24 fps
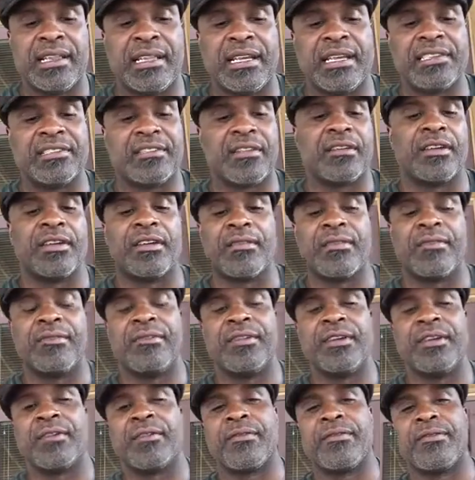these are your
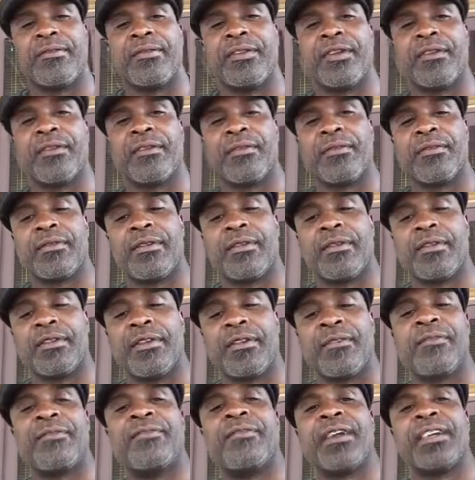
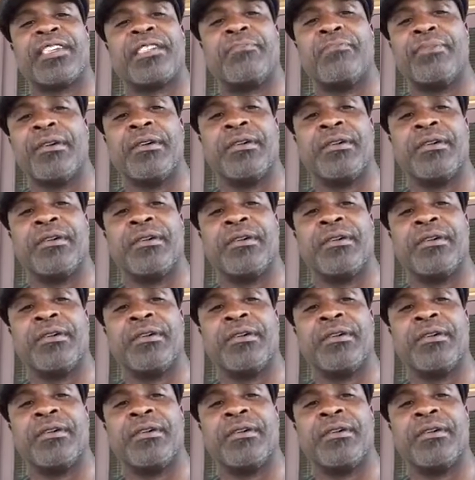fixed